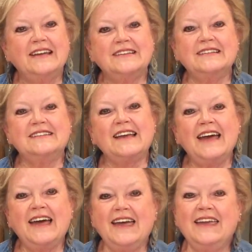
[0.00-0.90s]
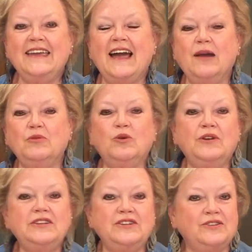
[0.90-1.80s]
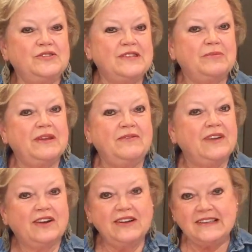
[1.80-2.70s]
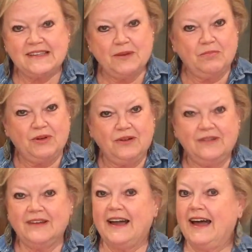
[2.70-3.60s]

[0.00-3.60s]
Today I'm going to do something very simple.